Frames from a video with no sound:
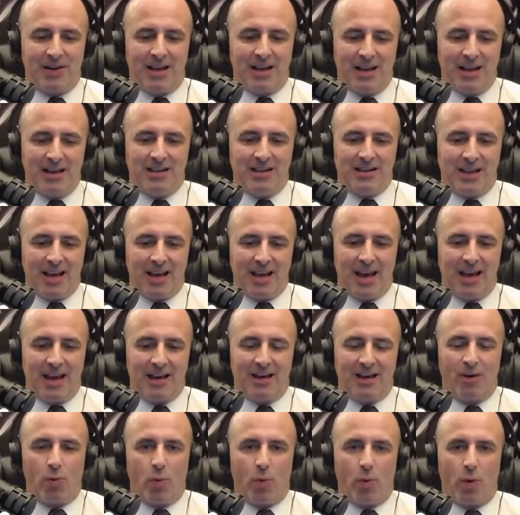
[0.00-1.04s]

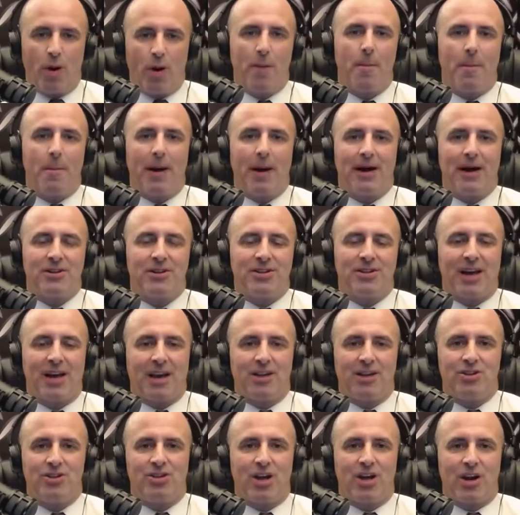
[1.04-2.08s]
Indiana, won by
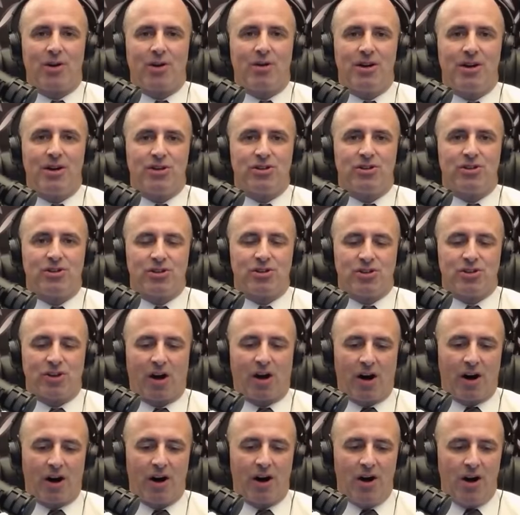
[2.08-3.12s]
second generation
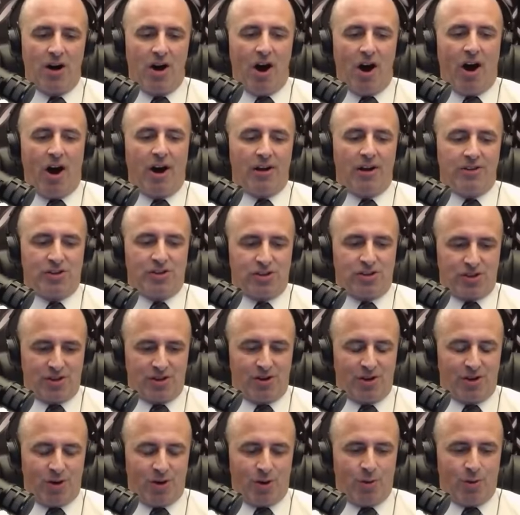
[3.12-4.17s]
star
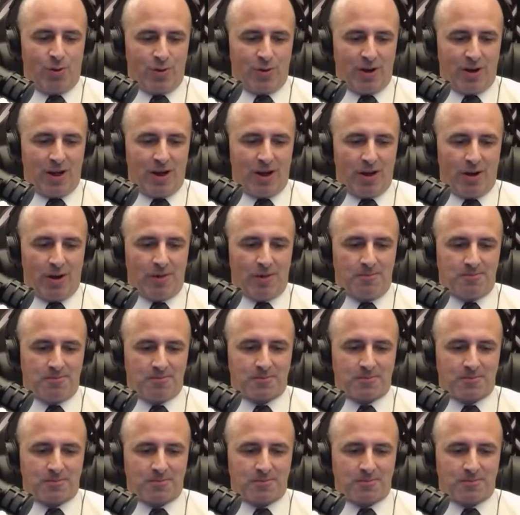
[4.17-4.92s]
Hudson O'Neal.